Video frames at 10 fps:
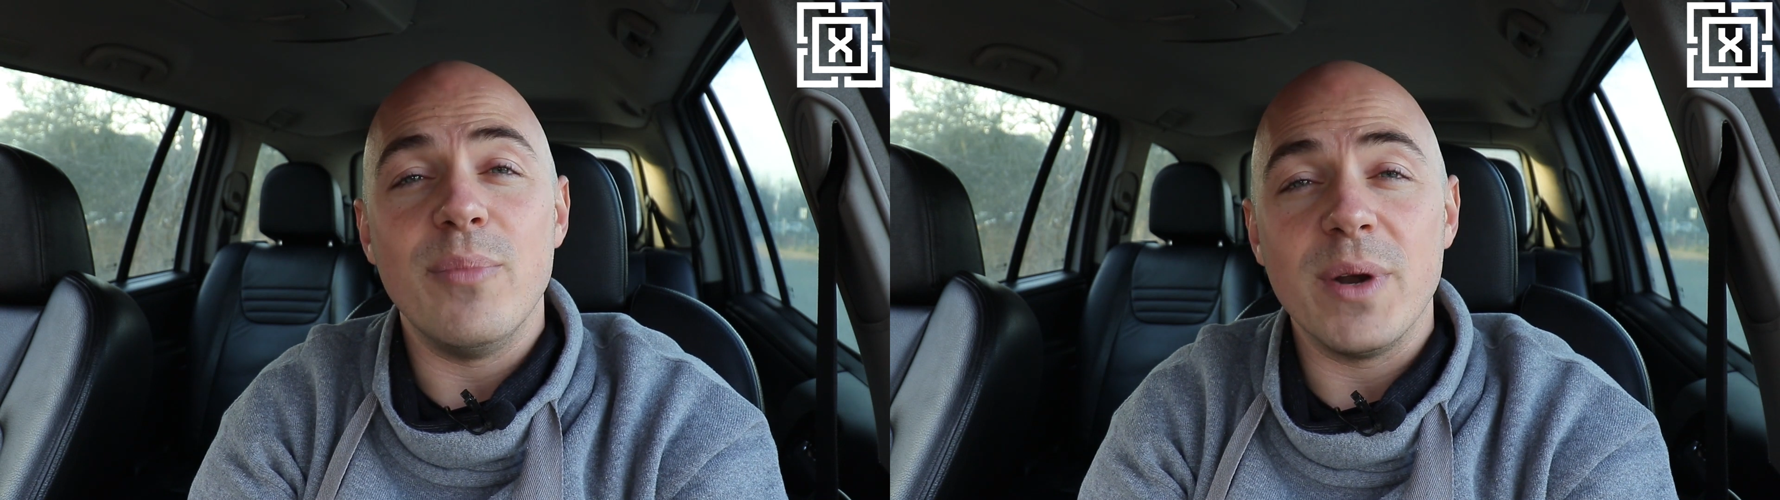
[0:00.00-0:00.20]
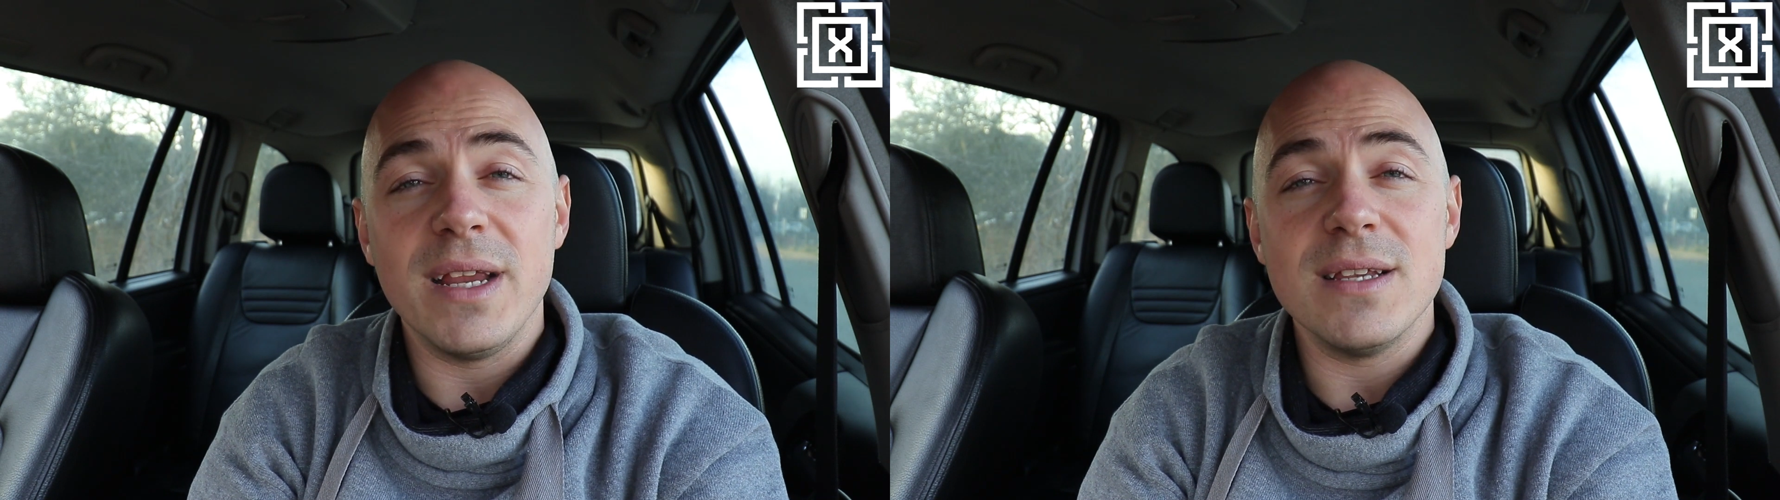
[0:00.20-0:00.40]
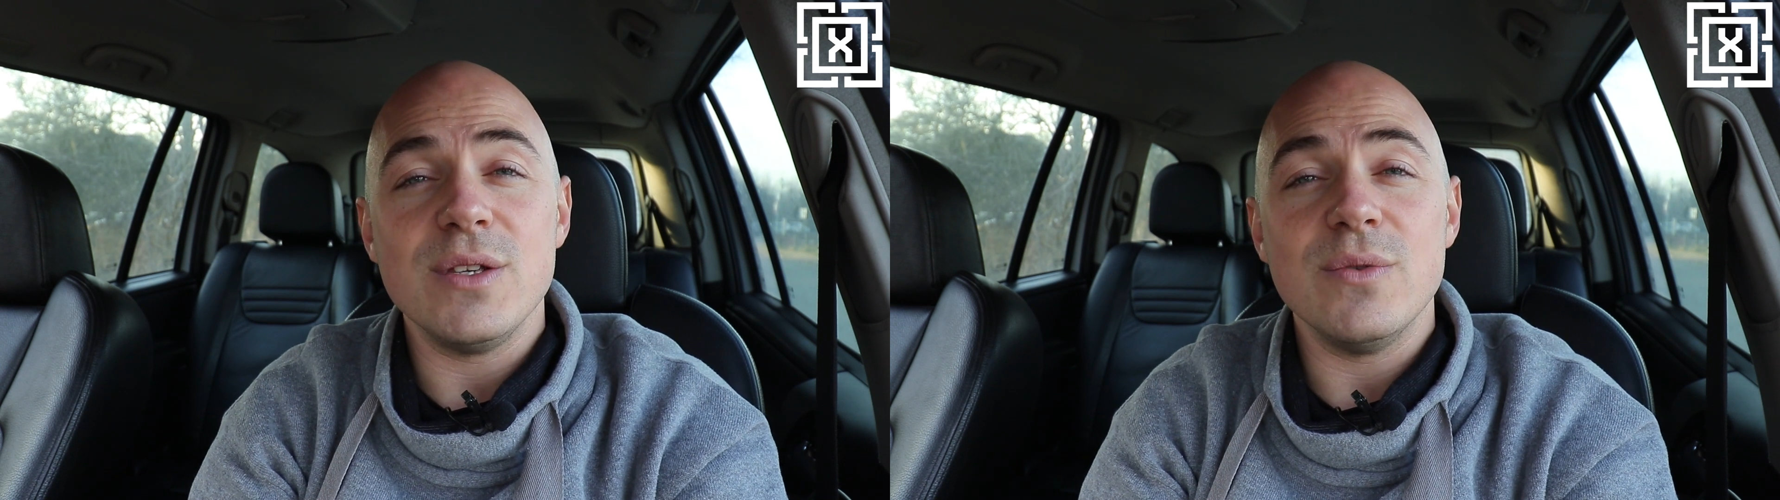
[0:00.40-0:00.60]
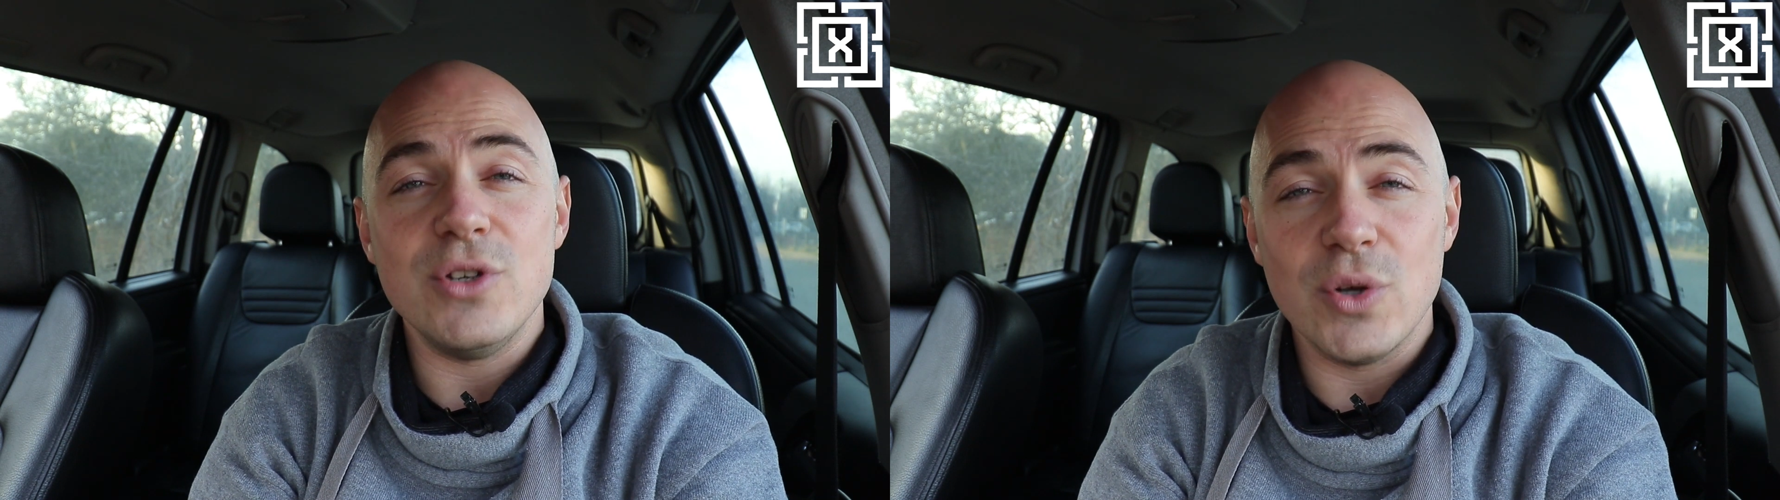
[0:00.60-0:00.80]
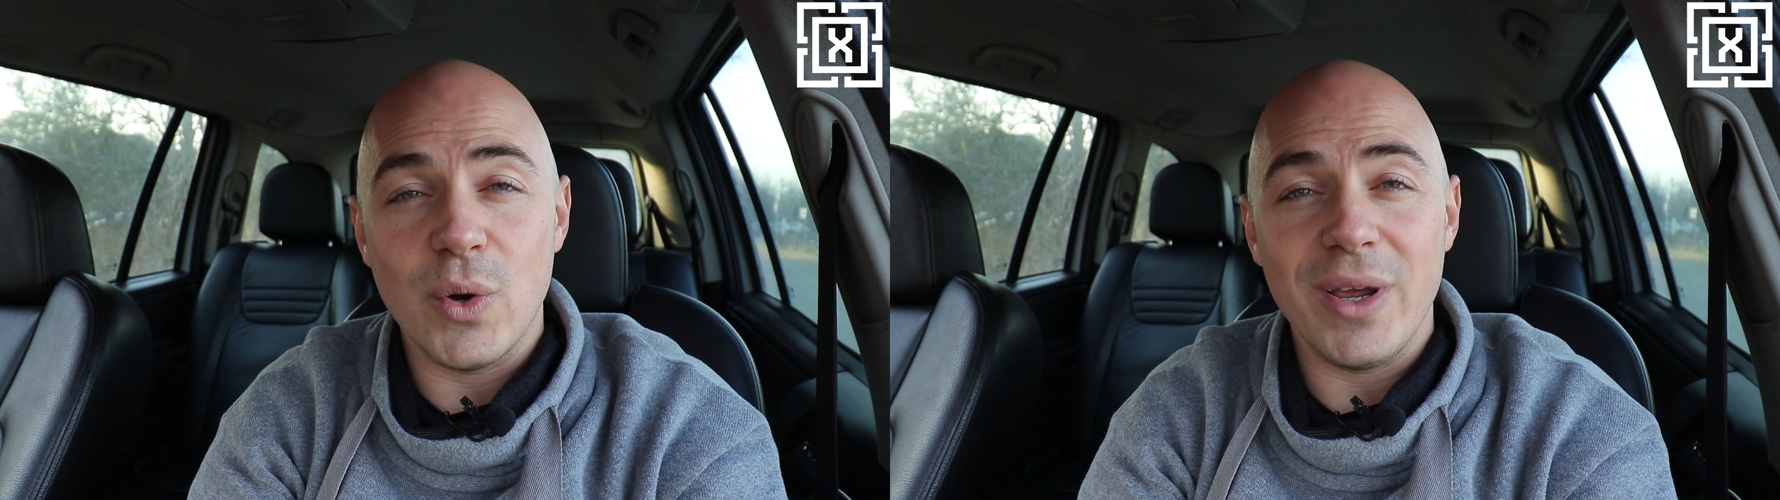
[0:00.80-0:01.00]
brings you
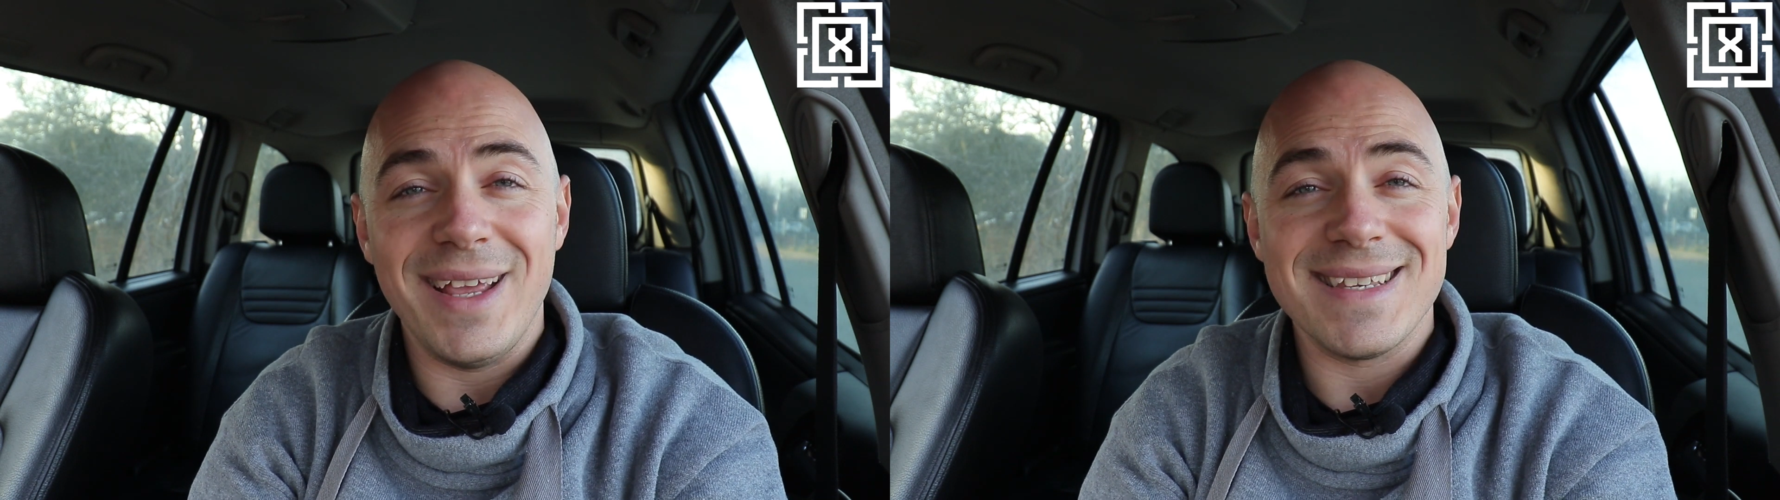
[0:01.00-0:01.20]
joy